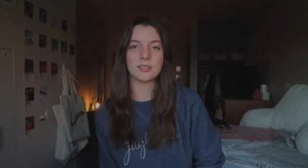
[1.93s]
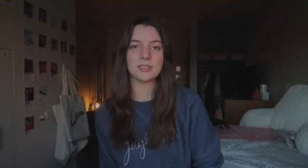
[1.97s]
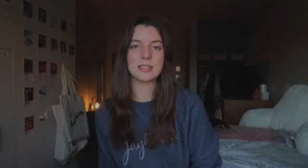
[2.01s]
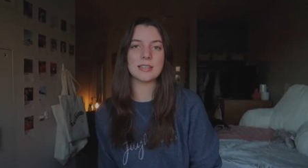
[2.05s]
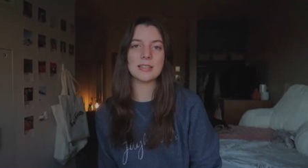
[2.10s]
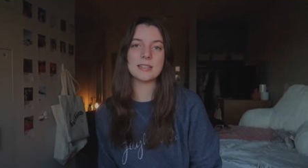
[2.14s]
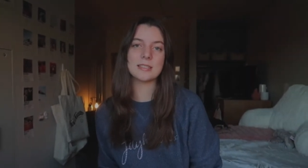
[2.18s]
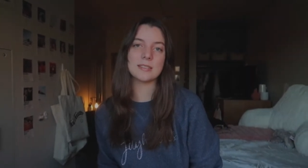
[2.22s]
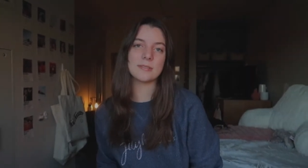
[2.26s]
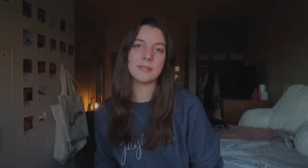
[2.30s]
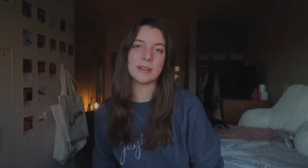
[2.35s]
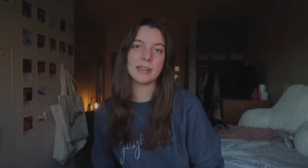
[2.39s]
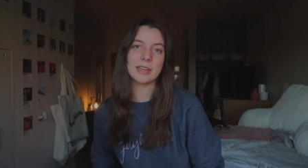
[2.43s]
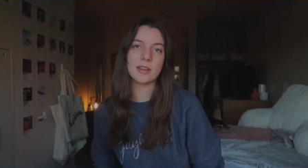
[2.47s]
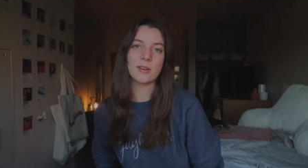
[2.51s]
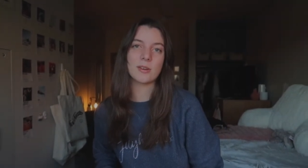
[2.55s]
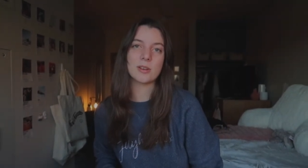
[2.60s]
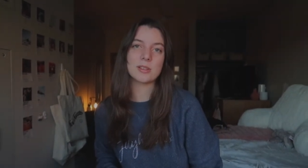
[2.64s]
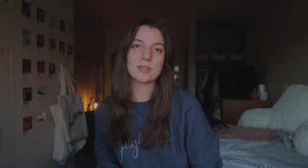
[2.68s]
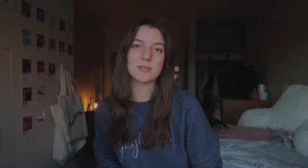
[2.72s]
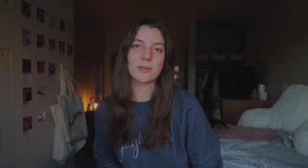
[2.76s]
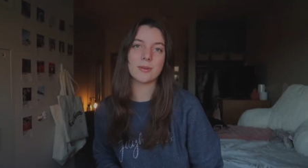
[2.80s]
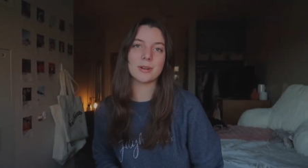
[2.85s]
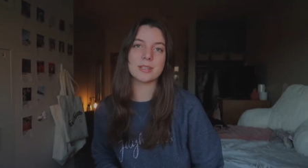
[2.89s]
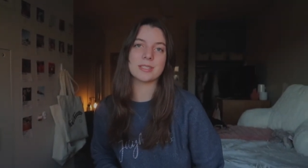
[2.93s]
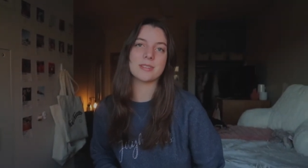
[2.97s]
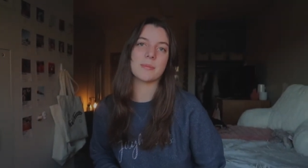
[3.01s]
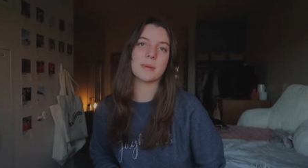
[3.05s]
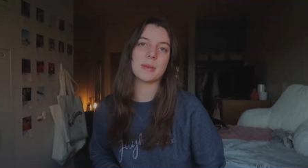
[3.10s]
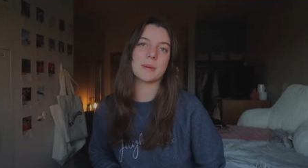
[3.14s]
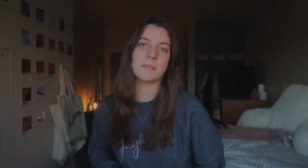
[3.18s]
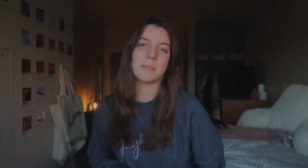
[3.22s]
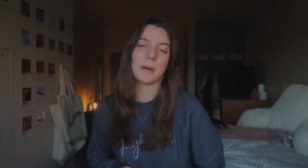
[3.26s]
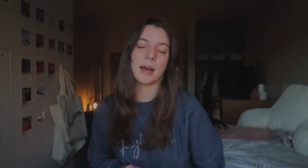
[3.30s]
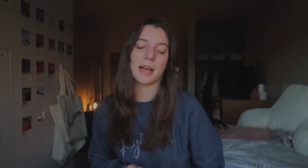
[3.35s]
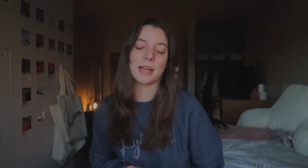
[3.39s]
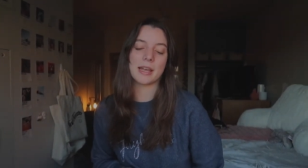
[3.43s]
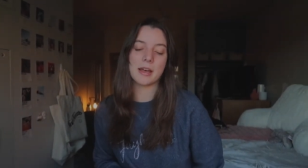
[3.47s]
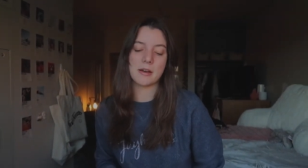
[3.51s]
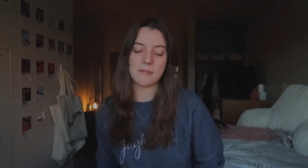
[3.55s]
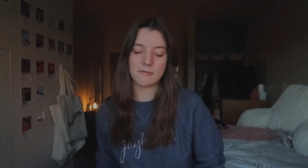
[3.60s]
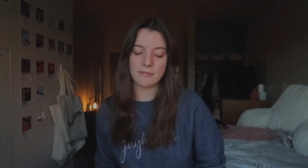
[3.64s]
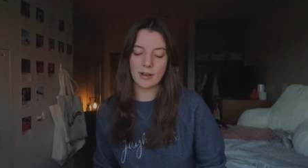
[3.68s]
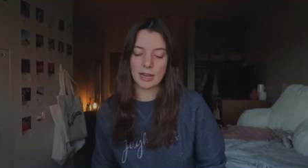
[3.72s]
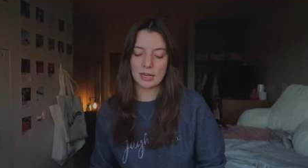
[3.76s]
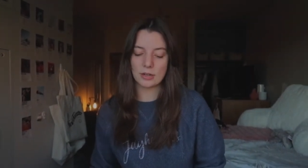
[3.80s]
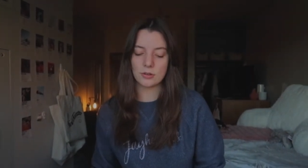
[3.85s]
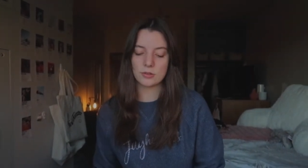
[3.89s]
Today's video is going to be my
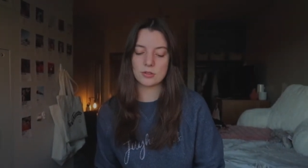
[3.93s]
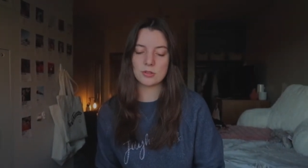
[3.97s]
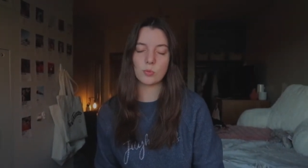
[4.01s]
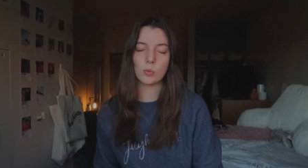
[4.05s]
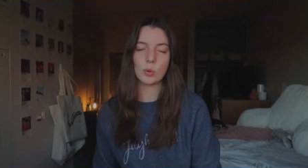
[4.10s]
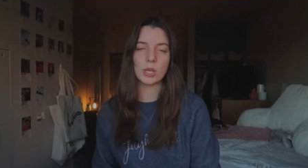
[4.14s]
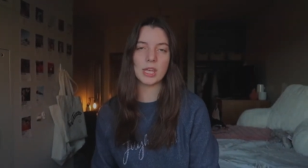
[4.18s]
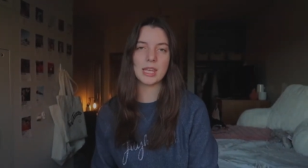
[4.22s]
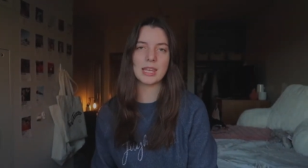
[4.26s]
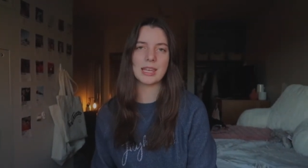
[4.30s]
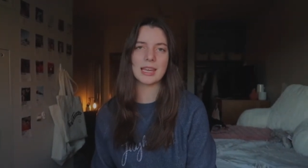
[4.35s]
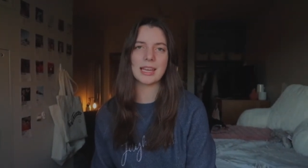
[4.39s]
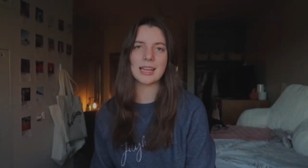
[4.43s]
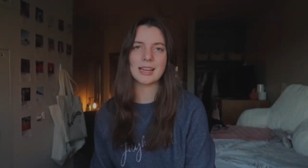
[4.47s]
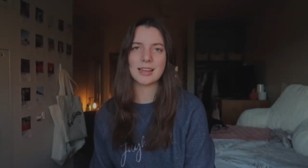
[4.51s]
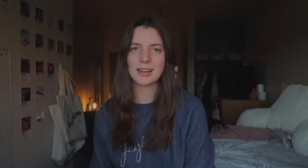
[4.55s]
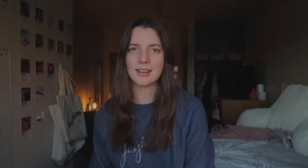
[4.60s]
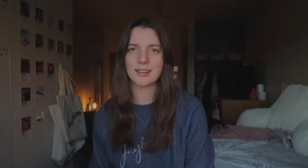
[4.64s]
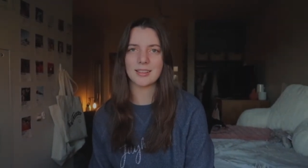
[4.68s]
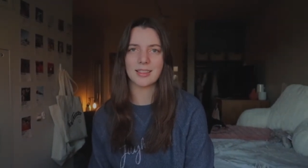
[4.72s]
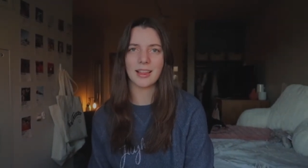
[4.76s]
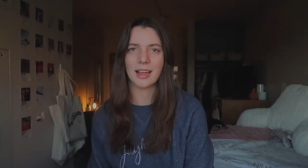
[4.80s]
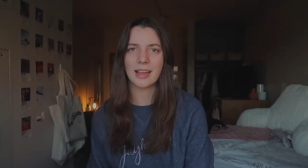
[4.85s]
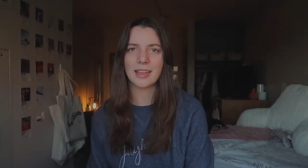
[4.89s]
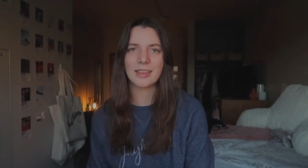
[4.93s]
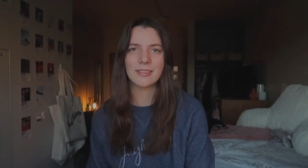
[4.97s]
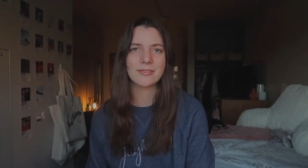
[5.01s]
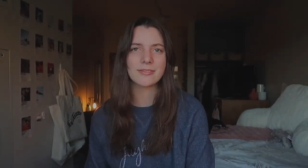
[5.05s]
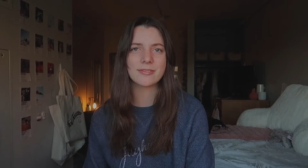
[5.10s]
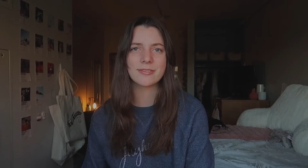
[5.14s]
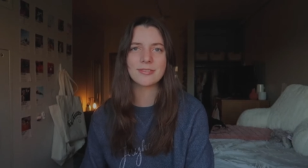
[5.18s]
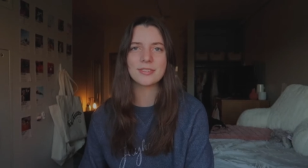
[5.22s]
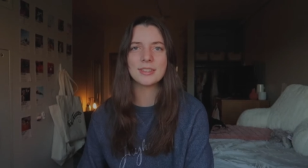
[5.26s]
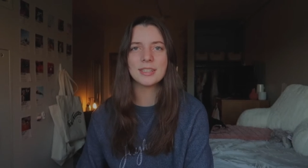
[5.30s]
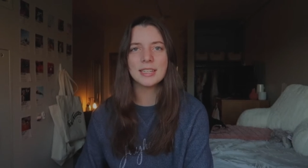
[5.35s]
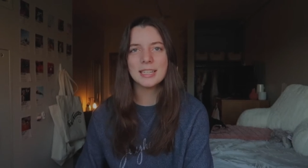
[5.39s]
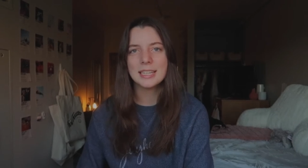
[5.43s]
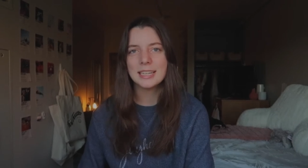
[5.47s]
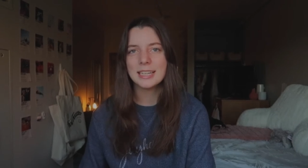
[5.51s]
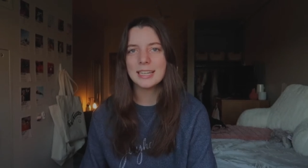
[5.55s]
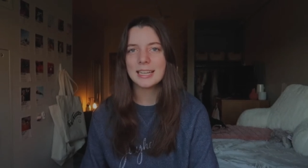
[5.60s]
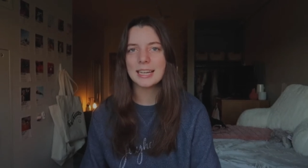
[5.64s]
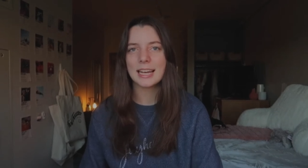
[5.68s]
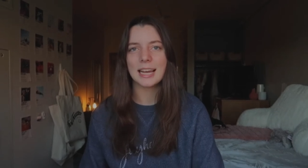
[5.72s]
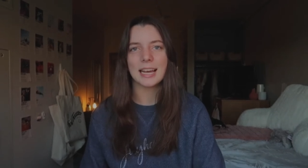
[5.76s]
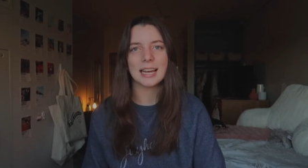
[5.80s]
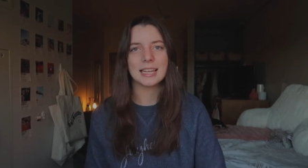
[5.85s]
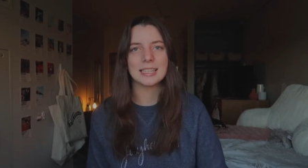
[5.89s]
finals week in a life
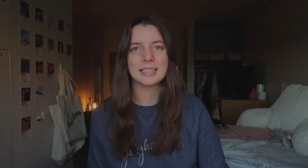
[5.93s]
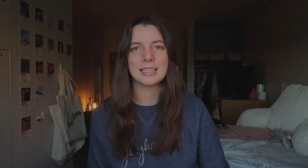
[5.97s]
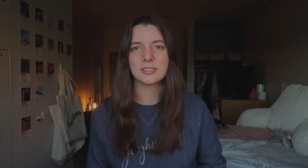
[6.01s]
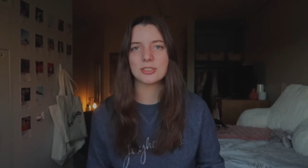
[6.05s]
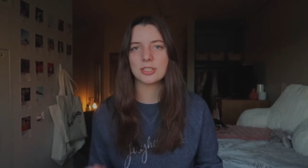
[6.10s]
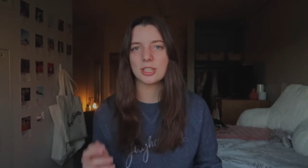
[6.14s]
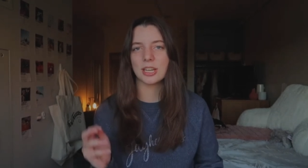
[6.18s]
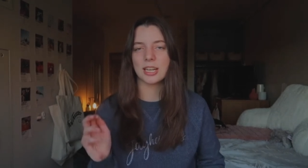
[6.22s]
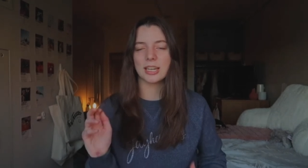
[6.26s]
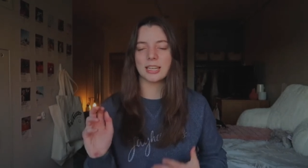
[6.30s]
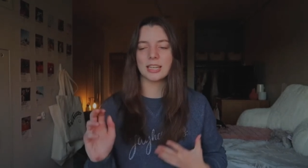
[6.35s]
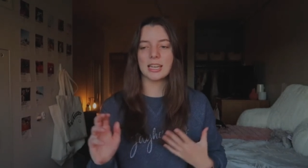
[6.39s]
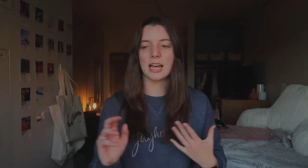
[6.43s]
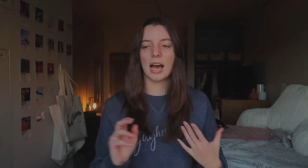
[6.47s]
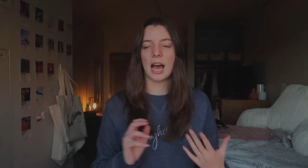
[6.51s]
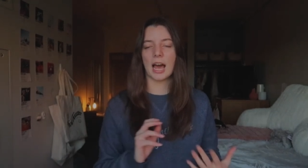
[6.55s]
edition.